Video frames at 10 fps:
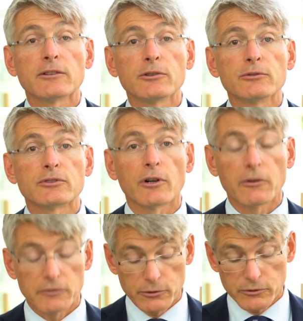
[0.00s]
news
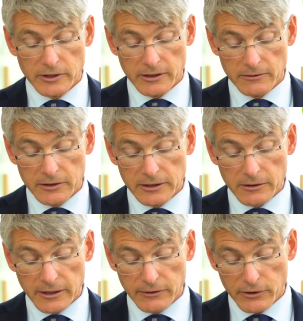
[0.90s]
of using the
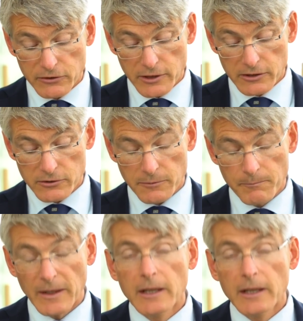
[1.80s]
digital infrastructure.